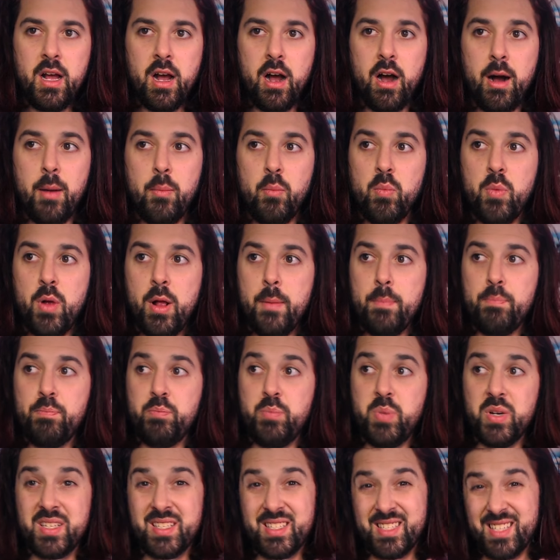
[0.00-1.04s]
Um,
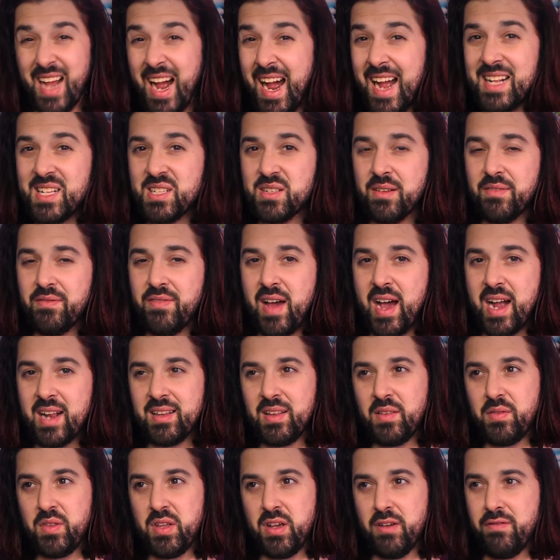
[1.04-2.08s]
besides the fact
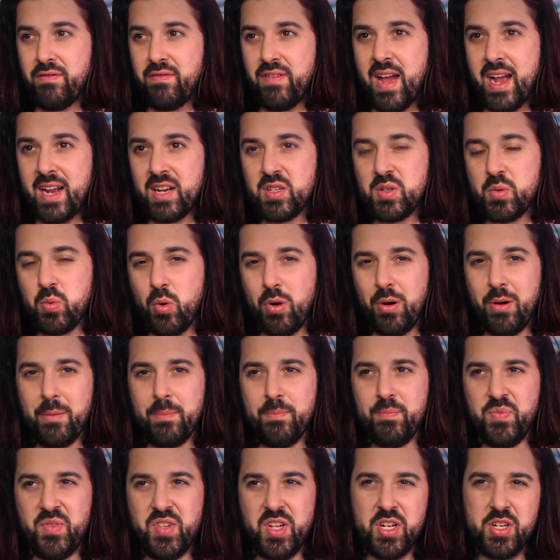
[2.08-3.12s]
that the effects were
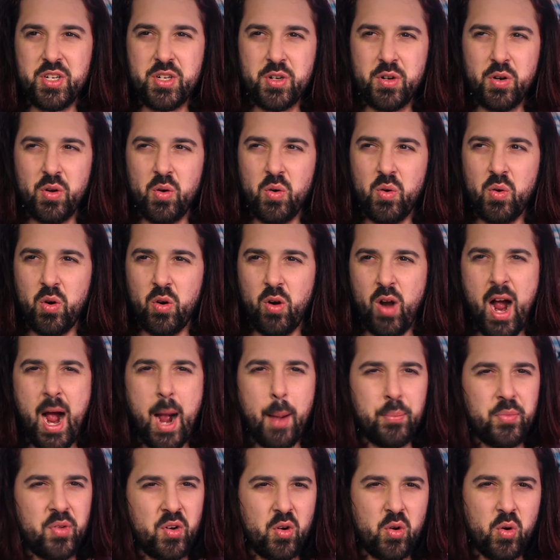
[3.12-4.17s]
digital or
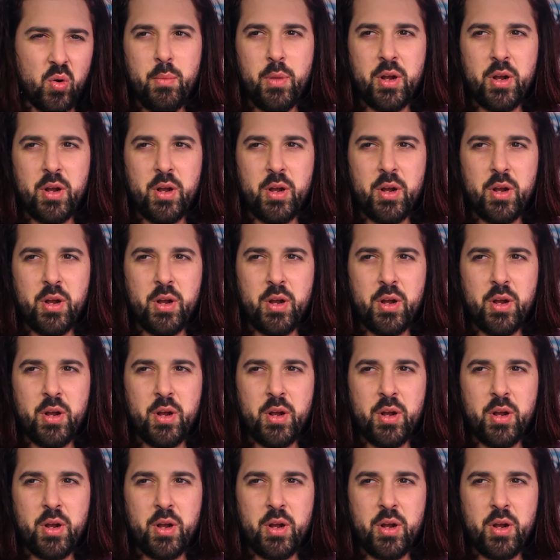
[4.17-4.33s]
optical,